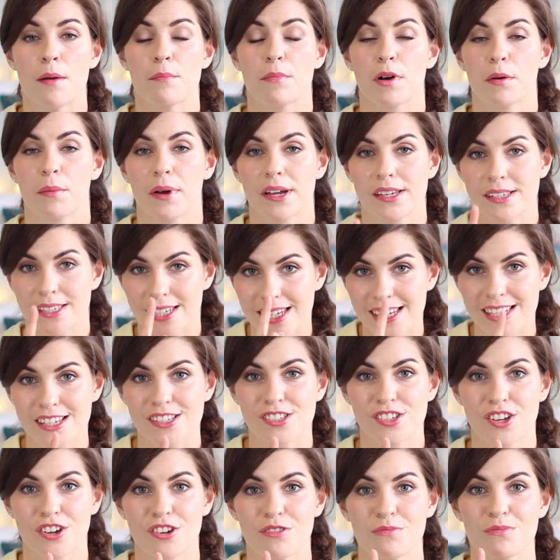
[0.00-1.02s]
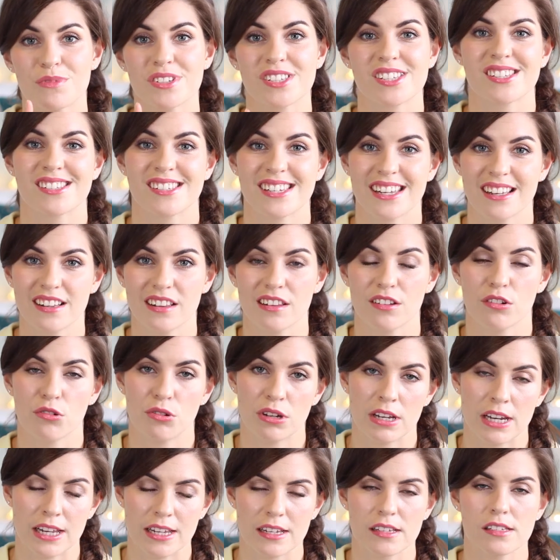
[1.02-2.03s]
but my T-zone was still
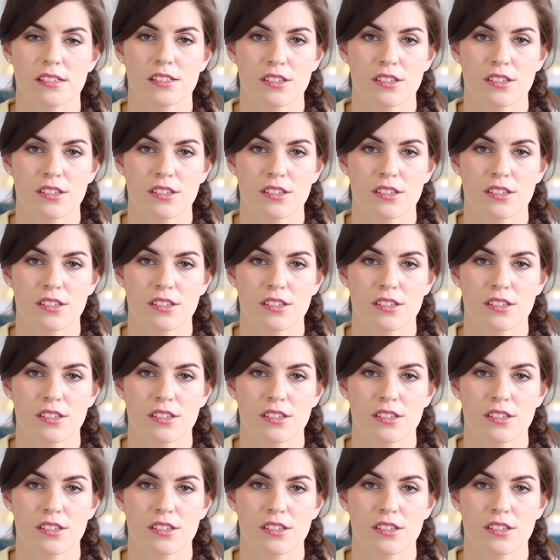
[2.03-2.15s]
oily.